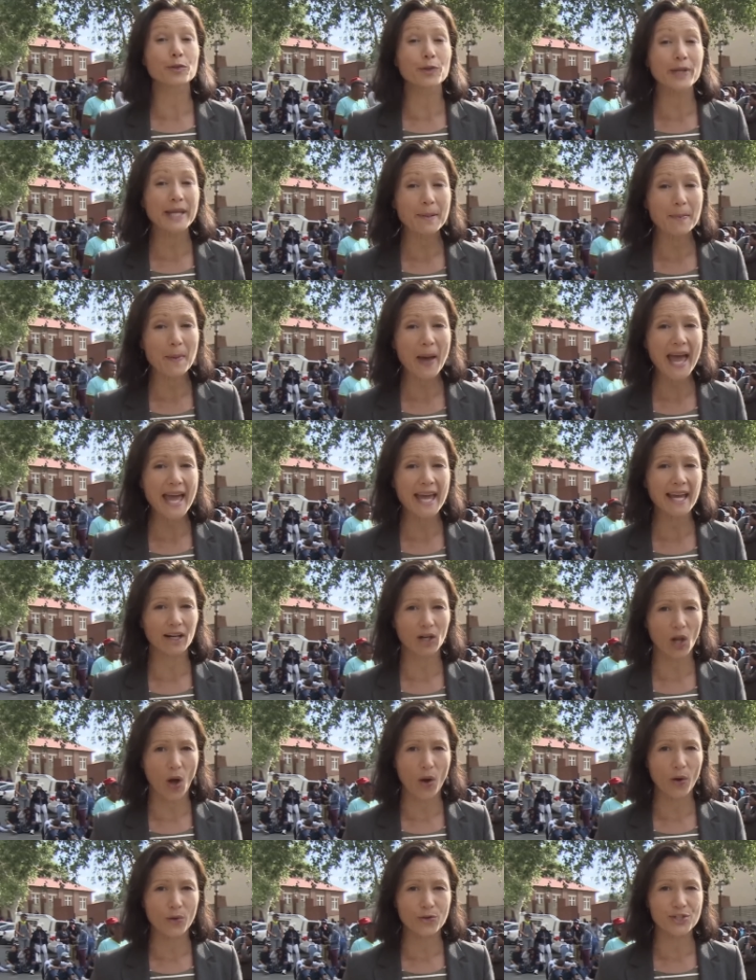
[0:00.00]
repaying
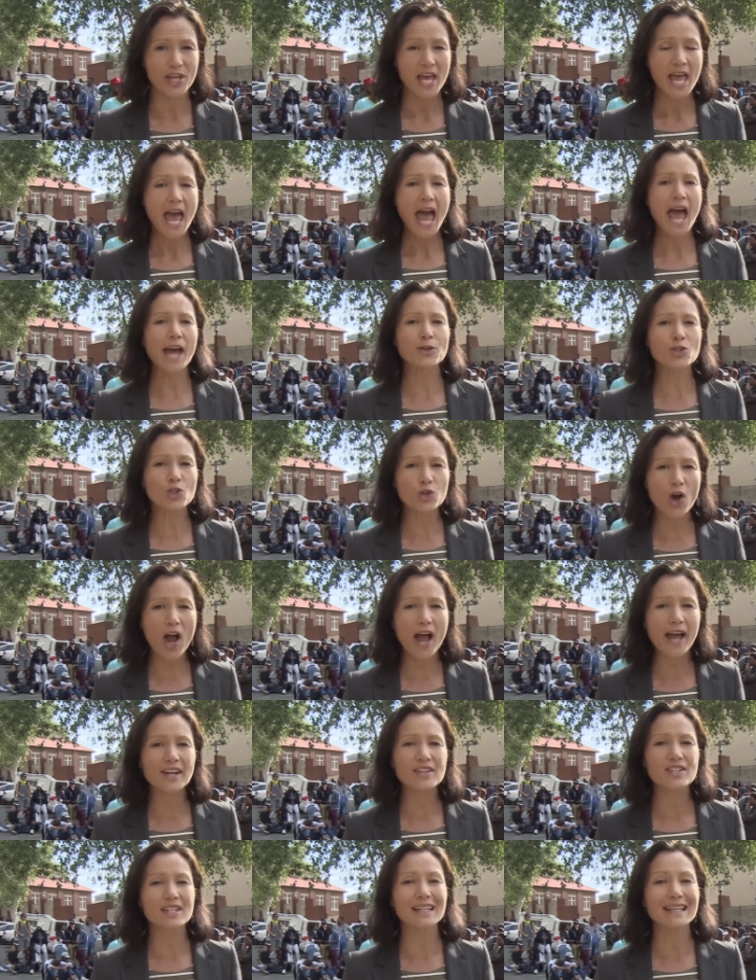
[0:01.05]
loans and
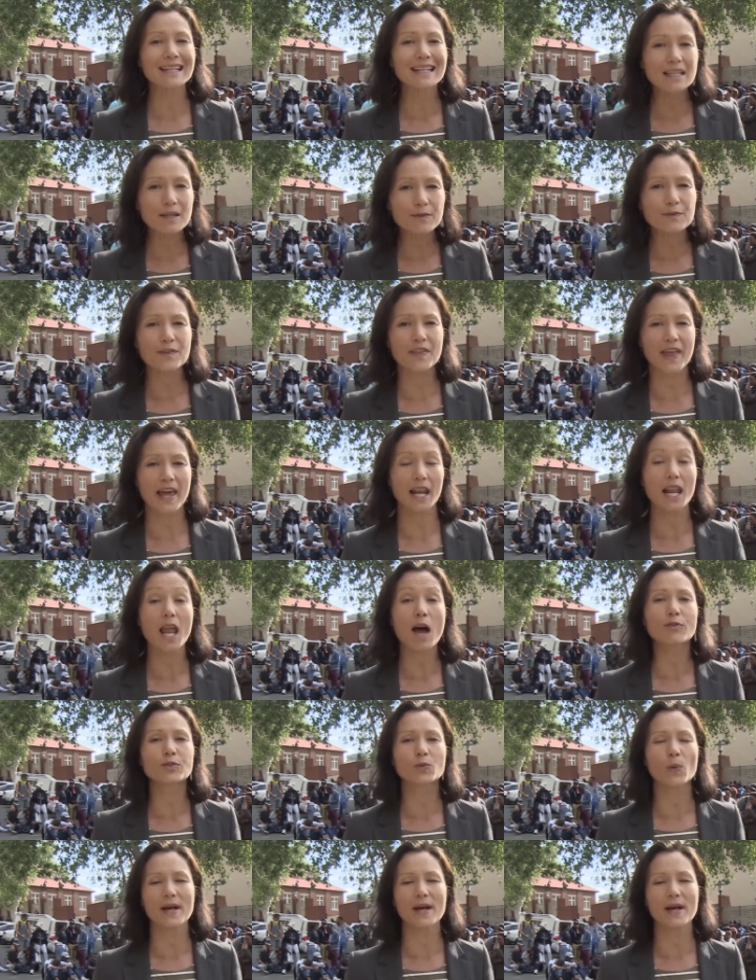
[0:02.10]
trying to lift their loved